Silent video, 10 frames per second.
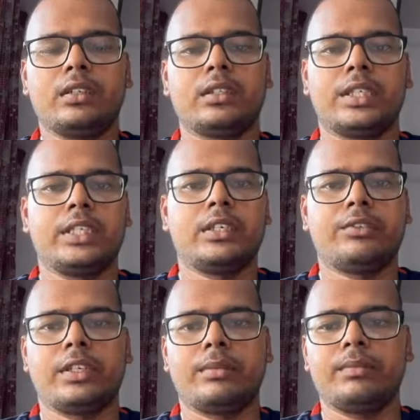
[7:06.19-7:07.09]
data
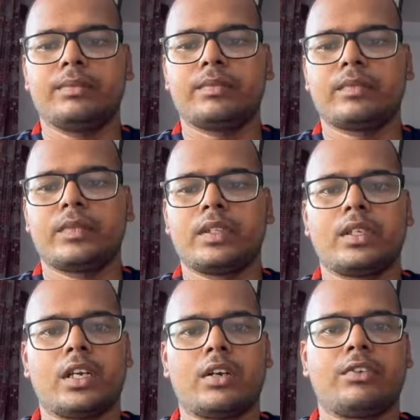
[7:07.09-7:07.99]
frame
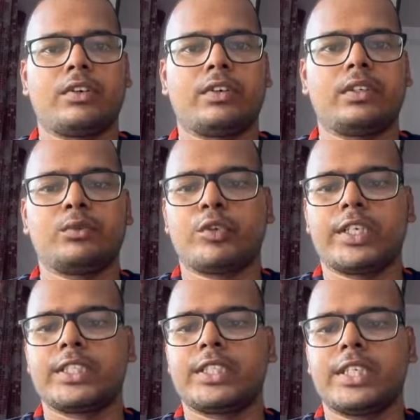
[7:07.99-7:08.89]
of our
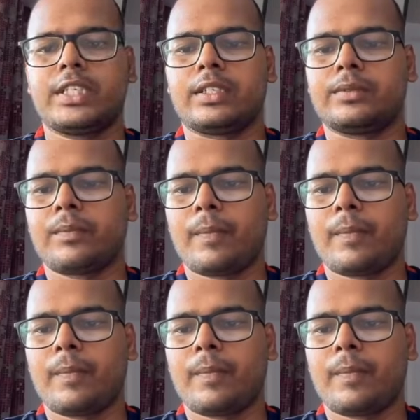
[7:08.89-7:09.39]
voice data.